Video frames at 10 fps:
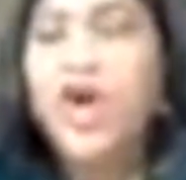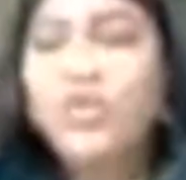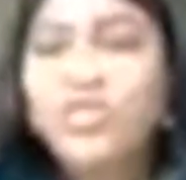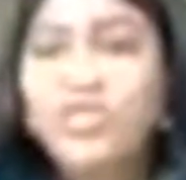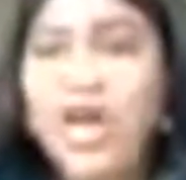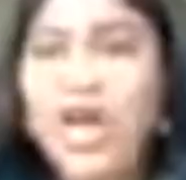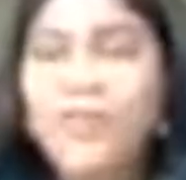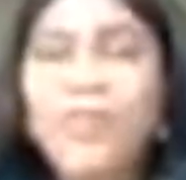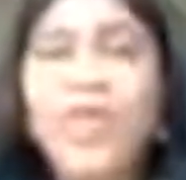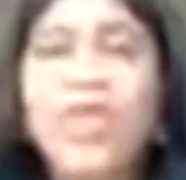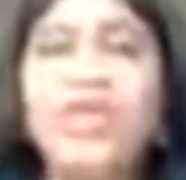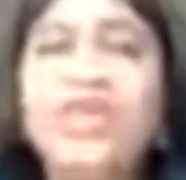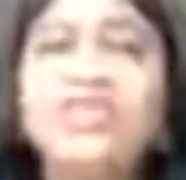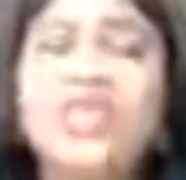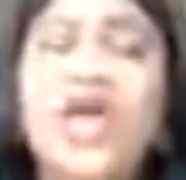An ulcer
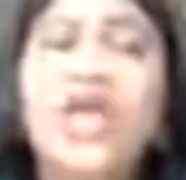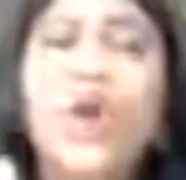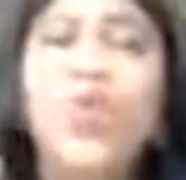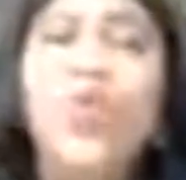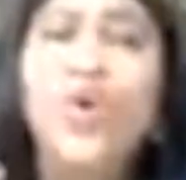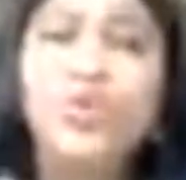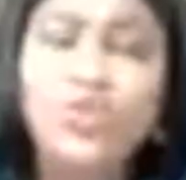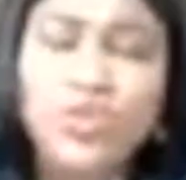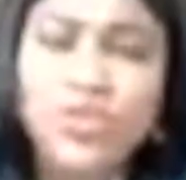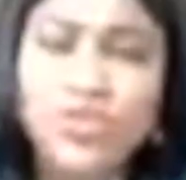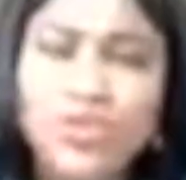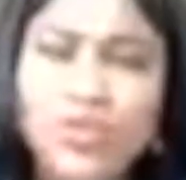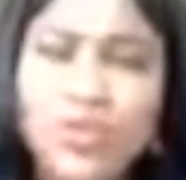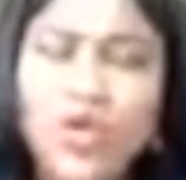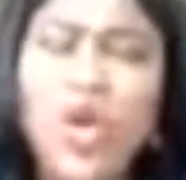is like a wound
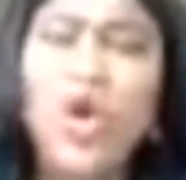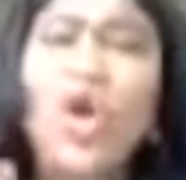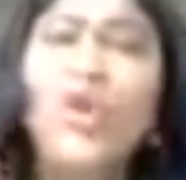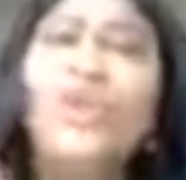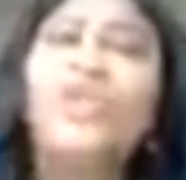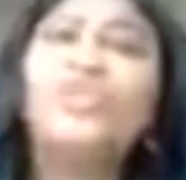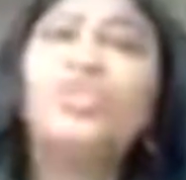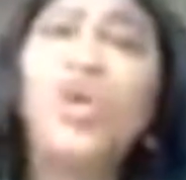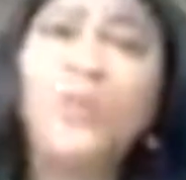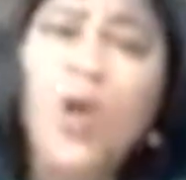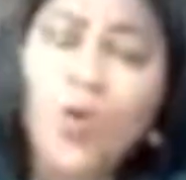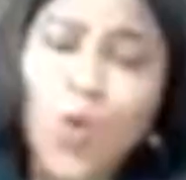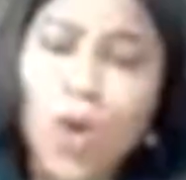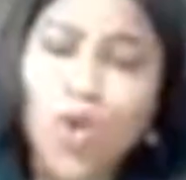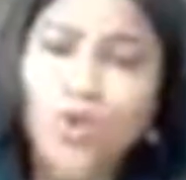on the
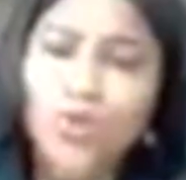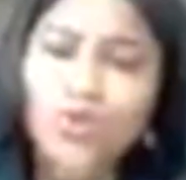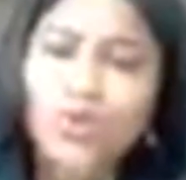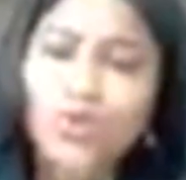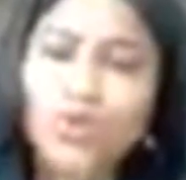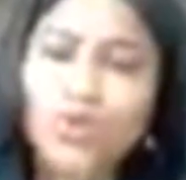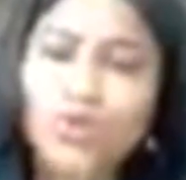stomach wall.